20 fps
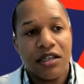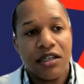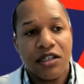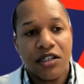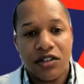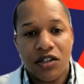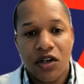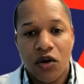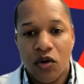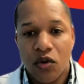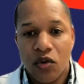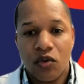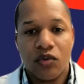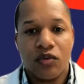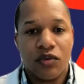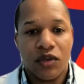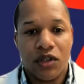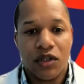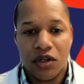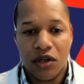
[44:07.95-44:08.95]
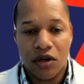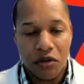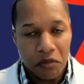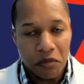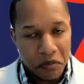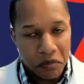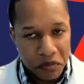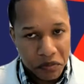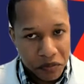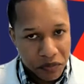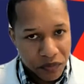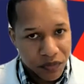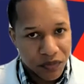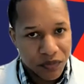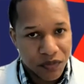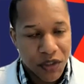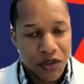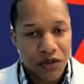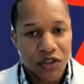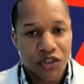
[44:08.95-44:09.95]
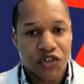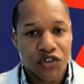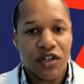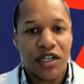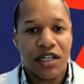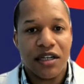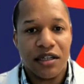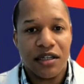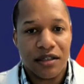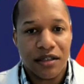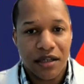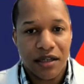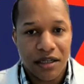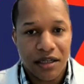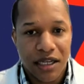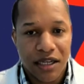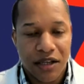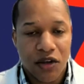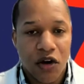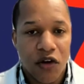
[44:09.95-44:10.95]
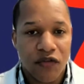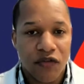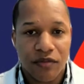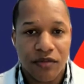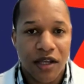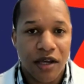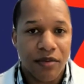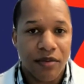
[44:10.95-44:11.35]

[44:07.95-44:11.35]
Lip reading: So, they're going to treat it and go from there.